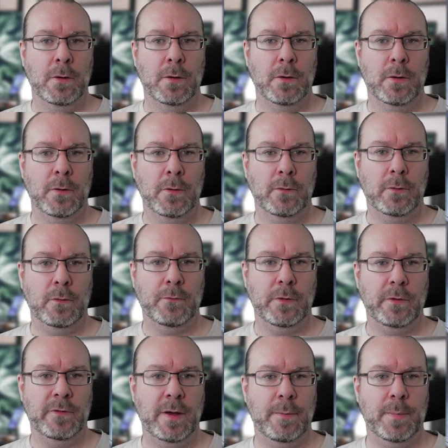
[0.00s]
So for
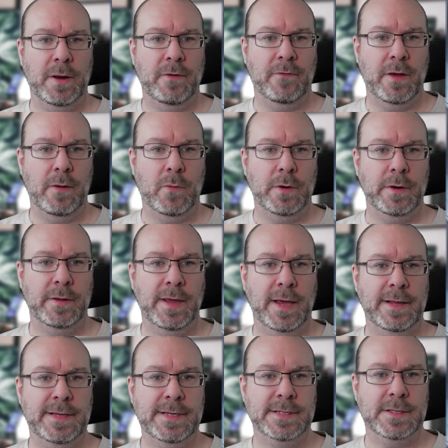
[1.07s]
example, if I want to take
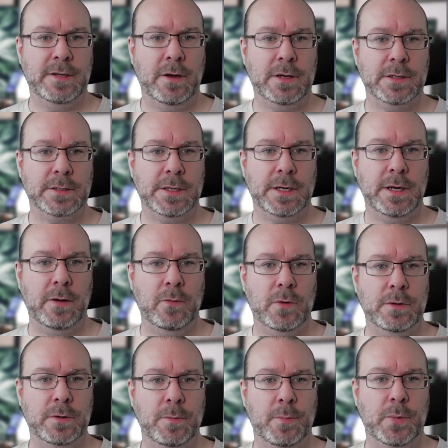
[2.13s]
this task and I want to
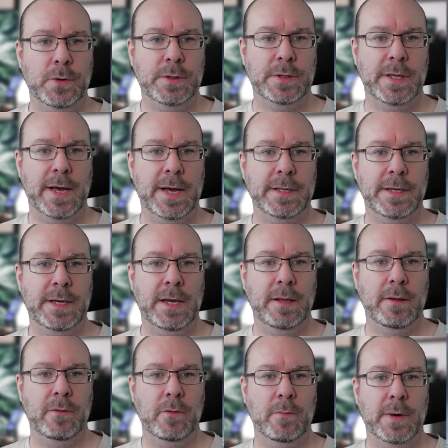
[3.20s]
put that
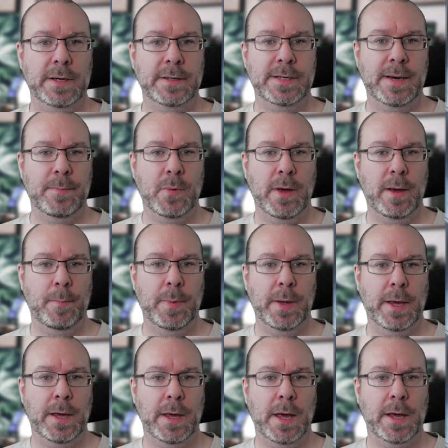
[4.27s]
into my demo
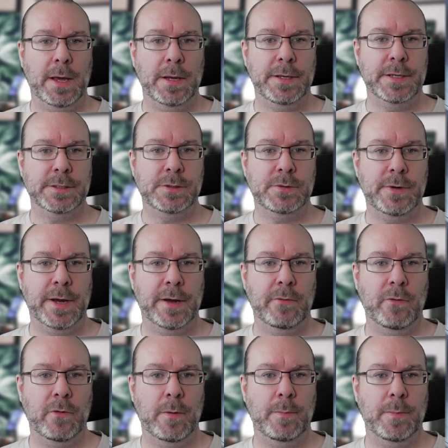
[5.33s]
epic, I can just drag and
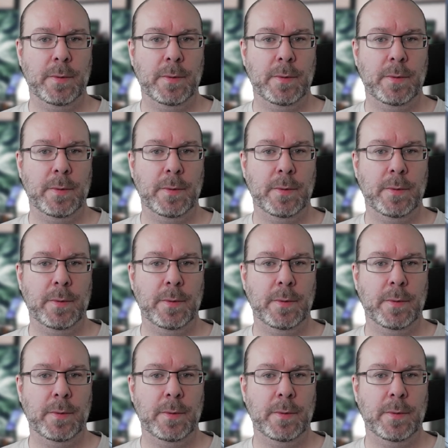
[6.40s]
drop,